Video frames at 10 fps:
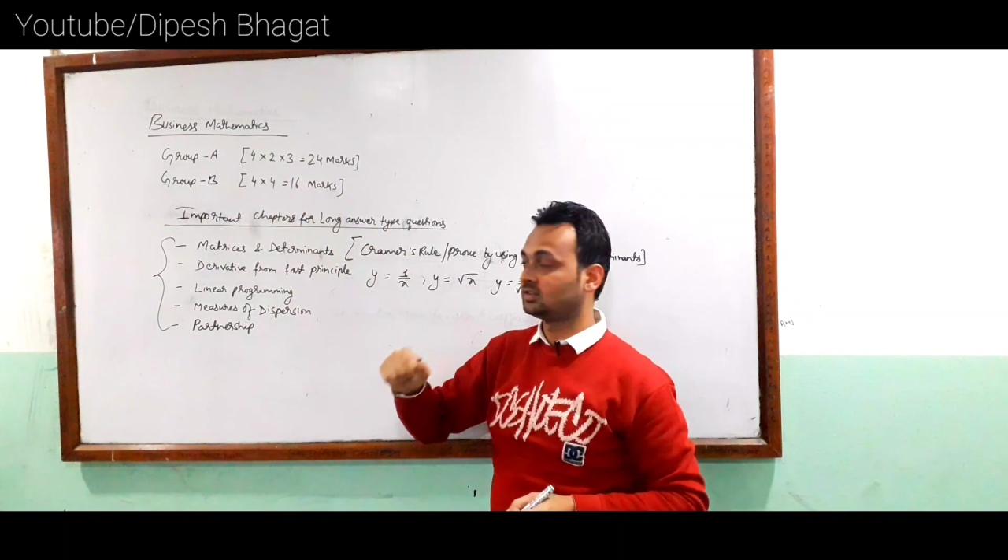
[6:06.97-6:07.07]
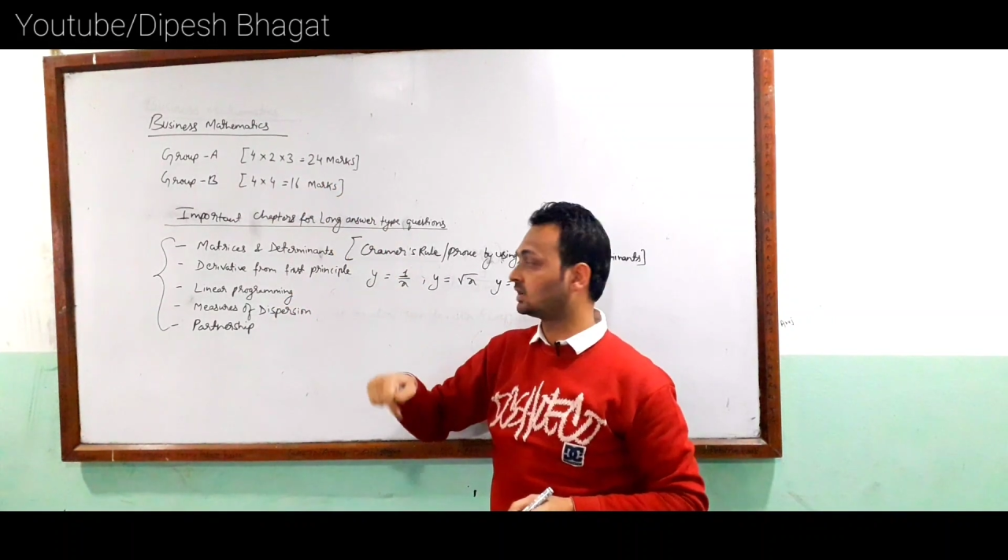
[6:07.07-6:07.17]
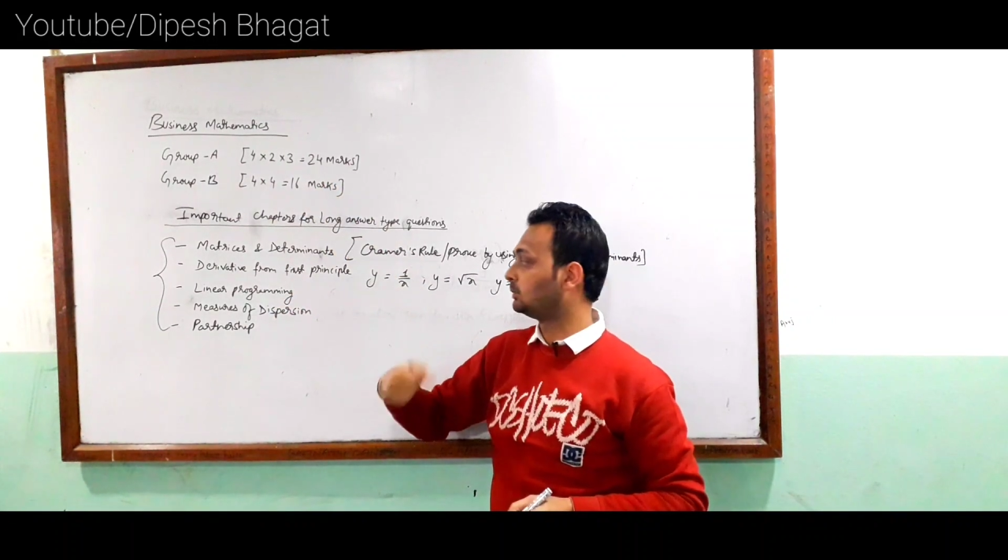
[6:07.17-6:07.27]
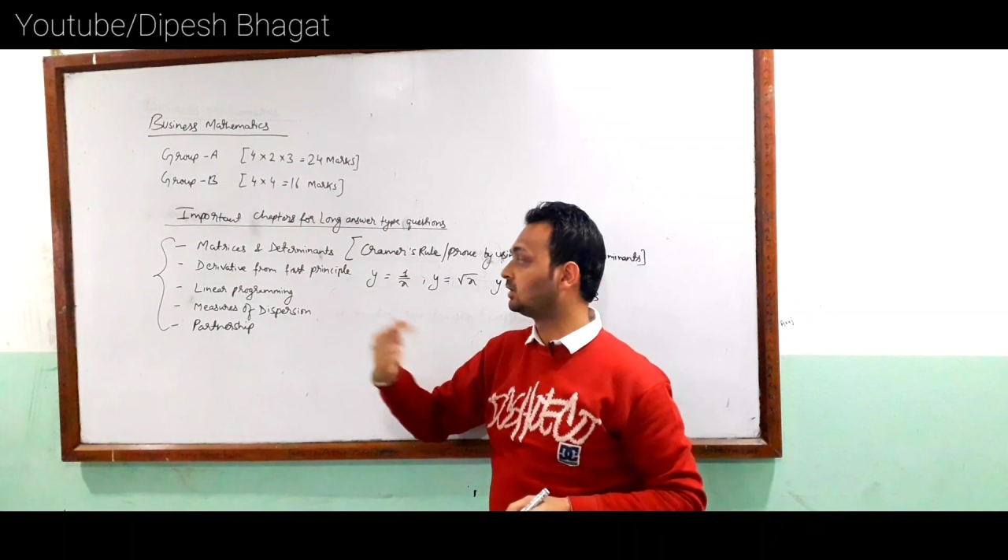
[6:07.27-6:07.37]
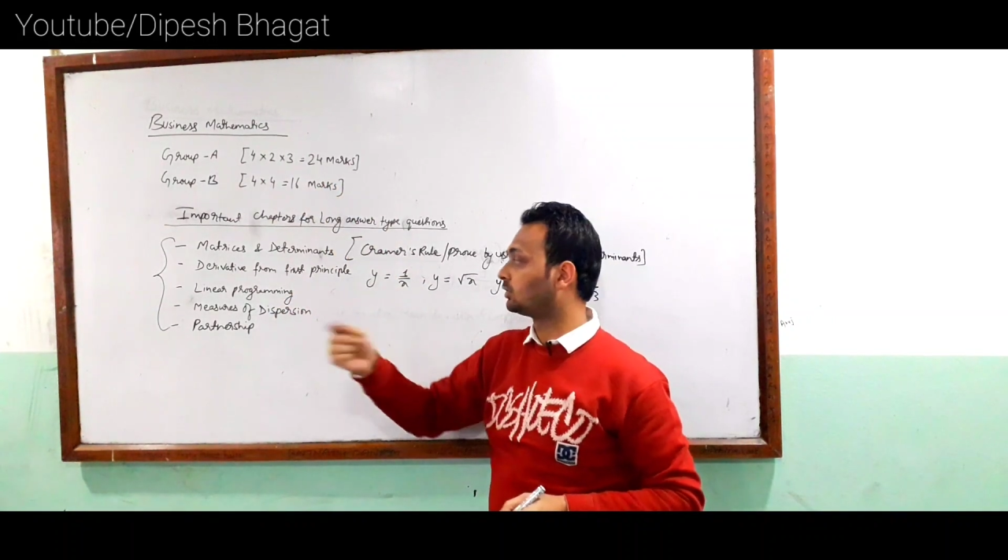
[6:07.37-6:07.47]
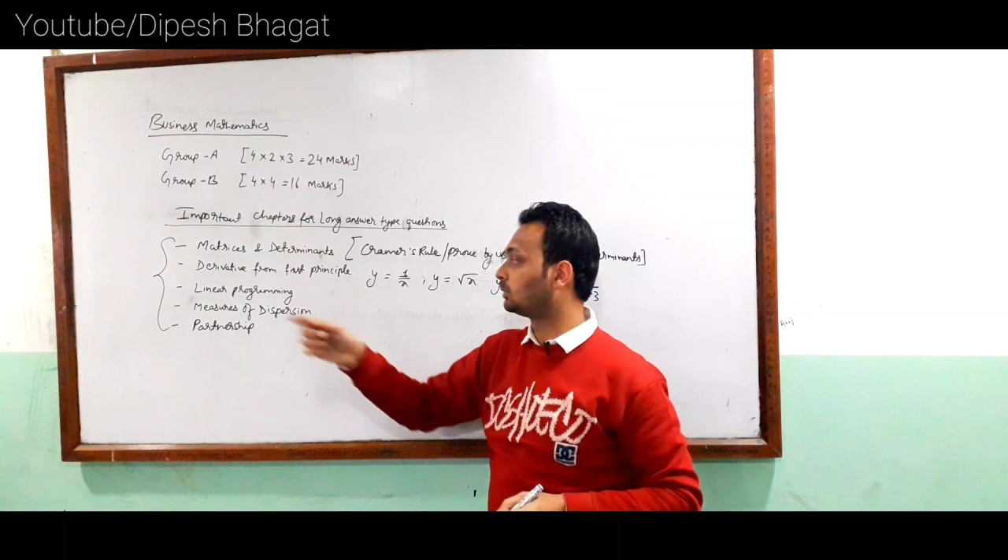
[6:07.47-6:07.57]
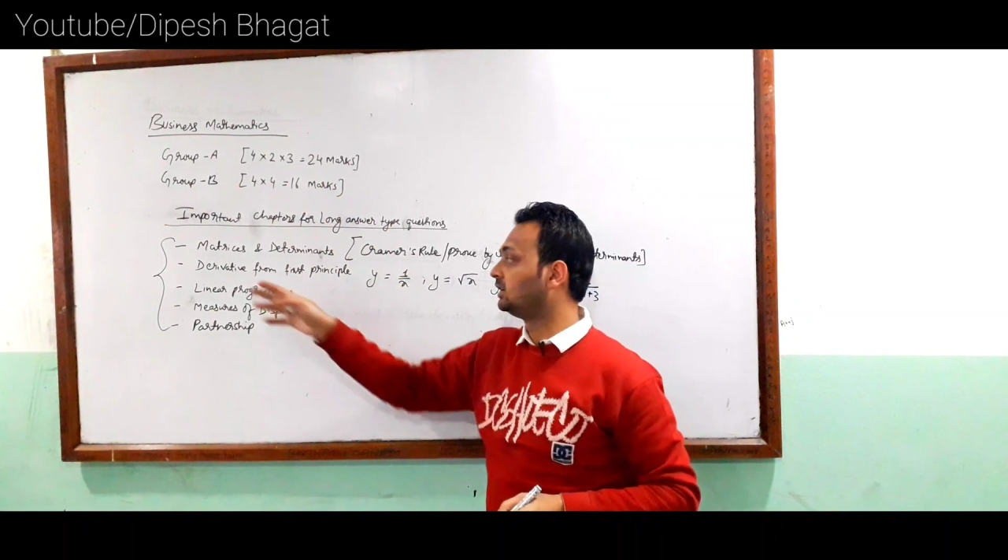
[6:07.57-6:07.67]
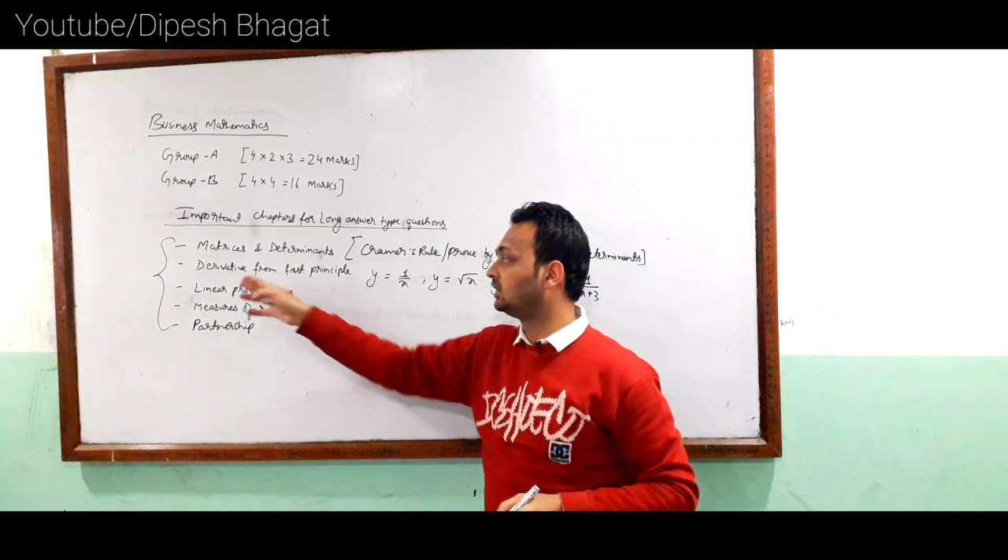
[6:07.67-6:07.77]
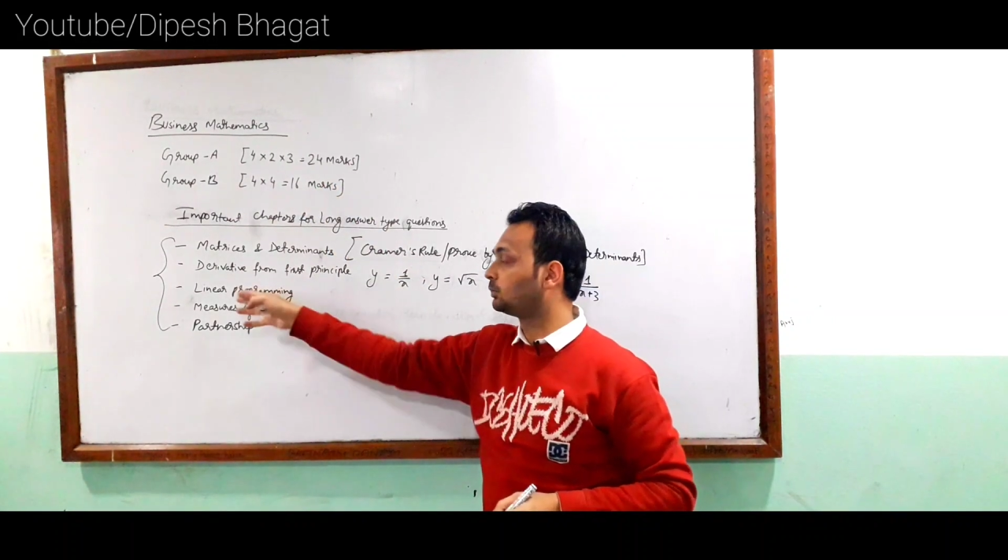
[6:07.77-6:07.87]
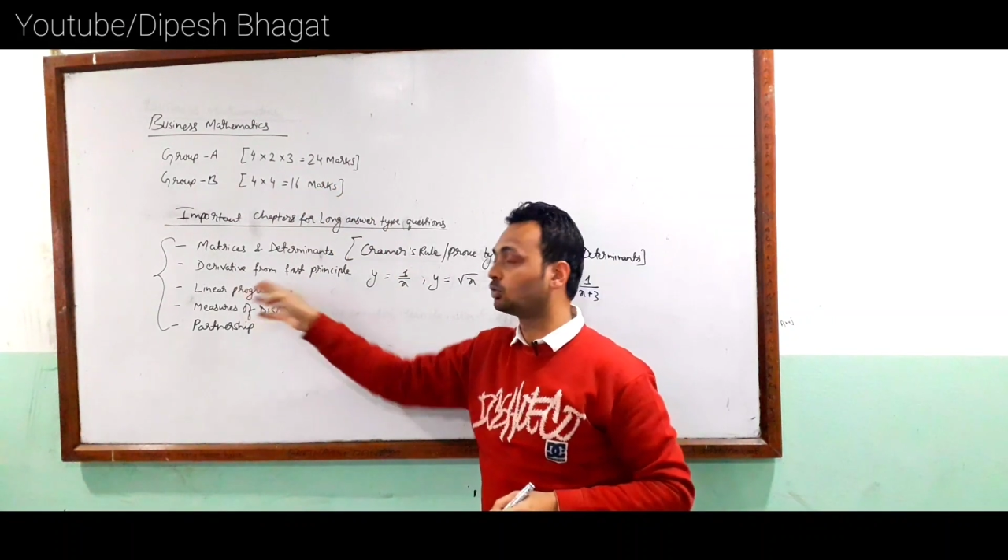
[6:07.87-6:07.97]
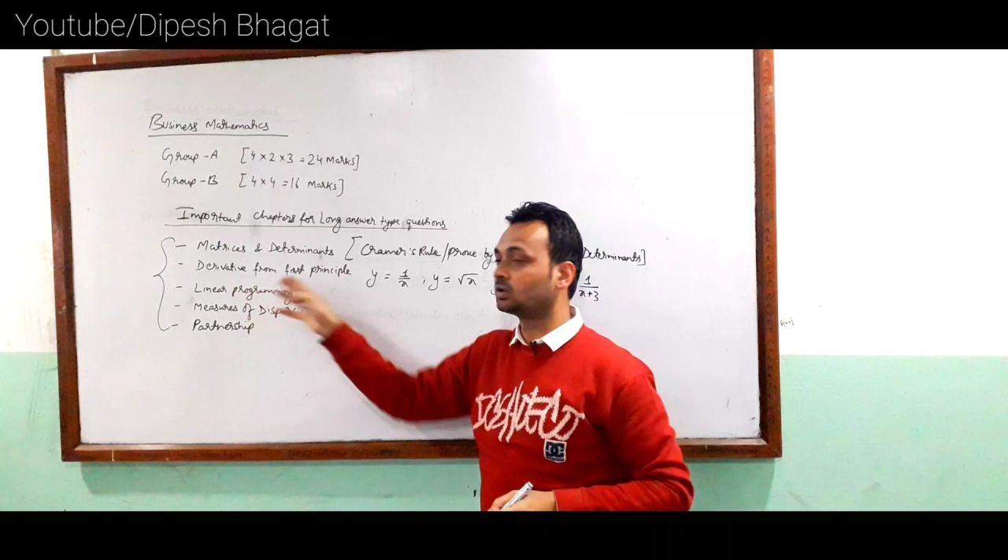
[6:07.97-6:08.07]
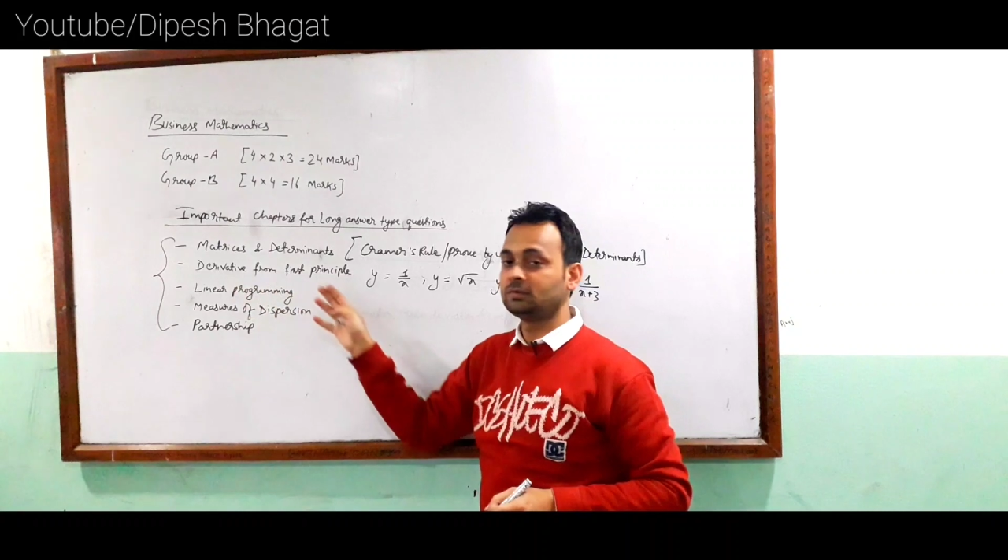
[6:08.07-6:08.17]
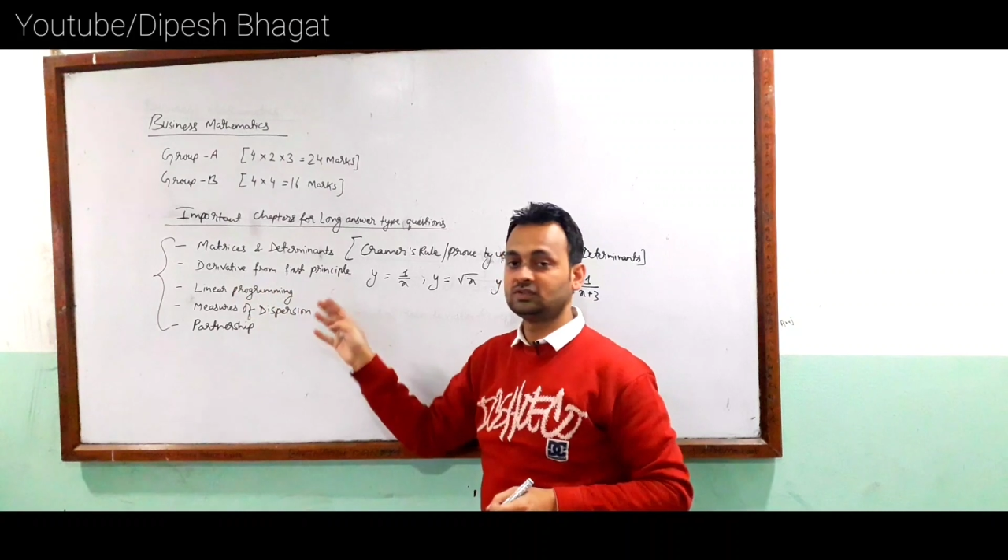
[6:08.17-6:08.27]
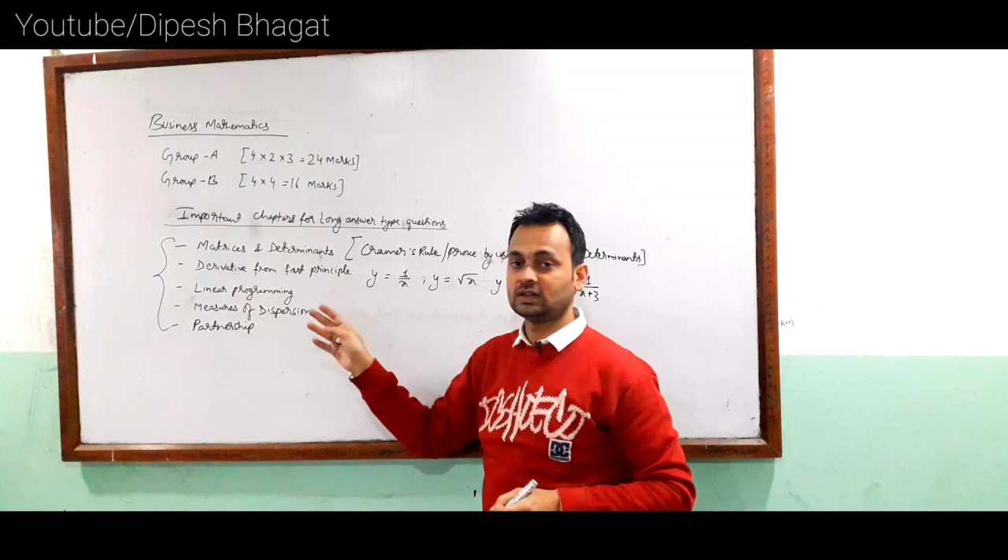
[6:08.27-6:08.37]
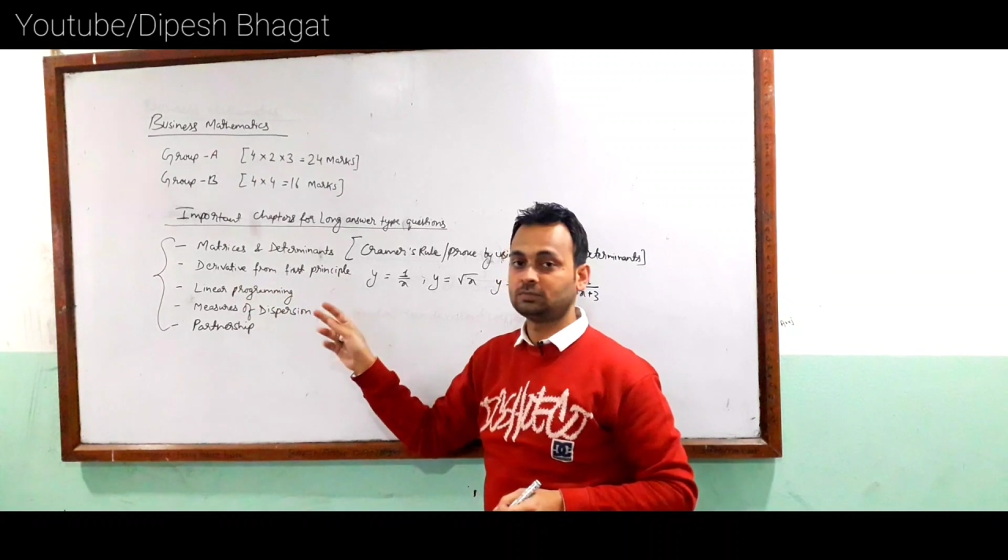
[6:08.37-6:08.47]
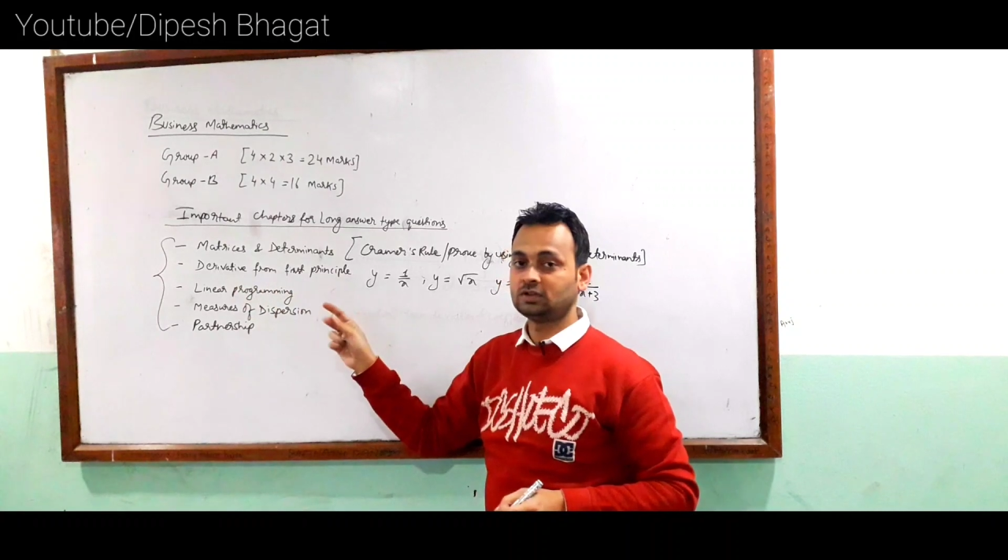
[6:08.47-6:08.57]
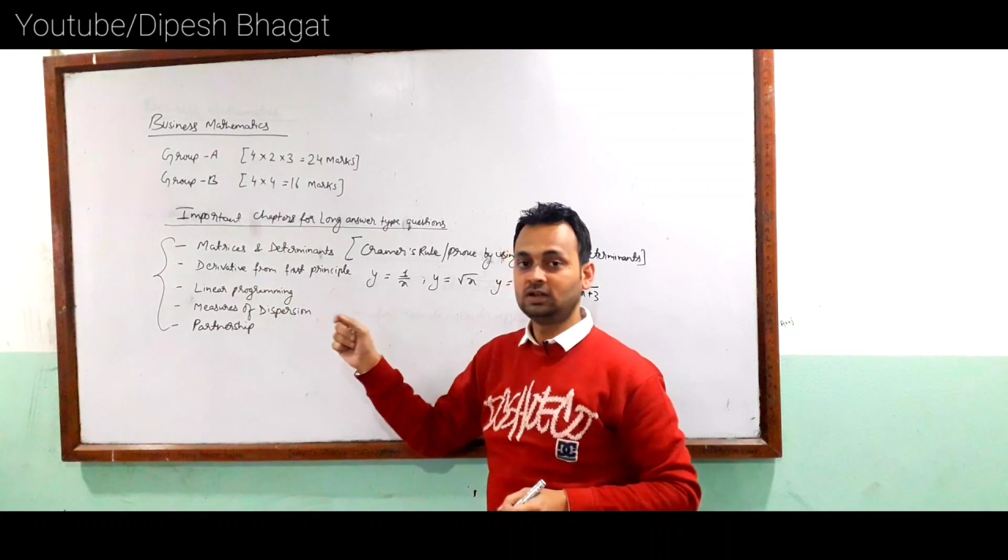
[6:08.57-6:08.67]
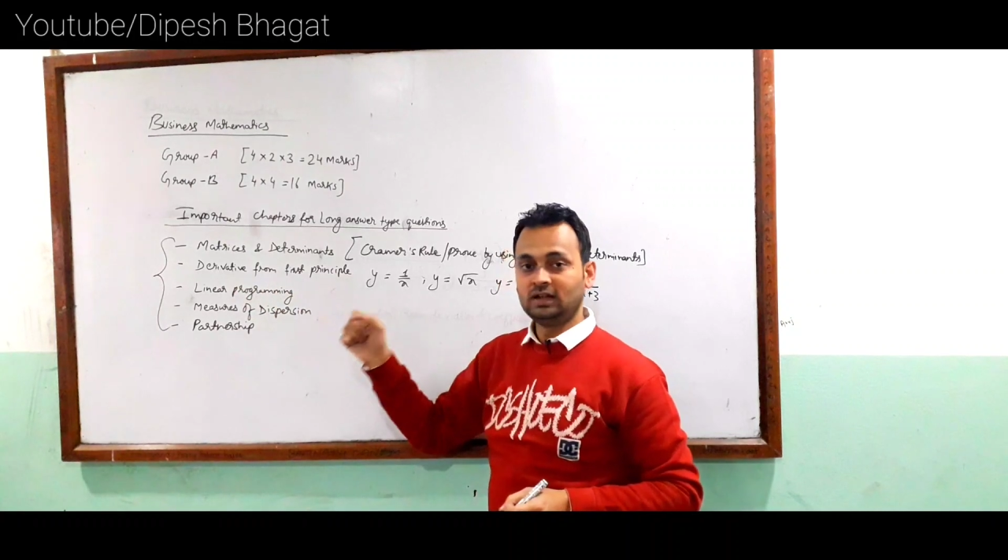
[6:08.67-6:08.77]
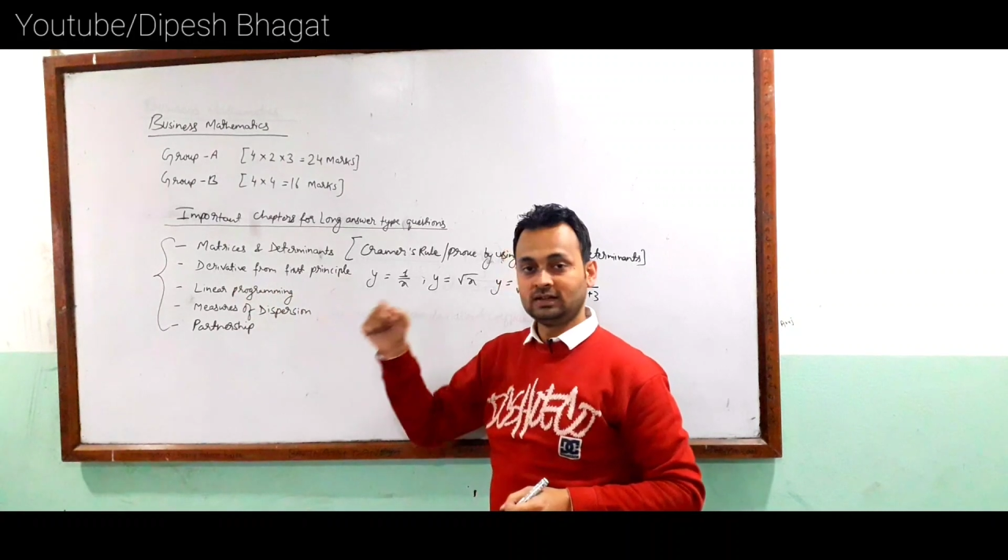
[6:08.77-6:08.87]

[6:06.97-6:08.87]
coming from linear programming chapter,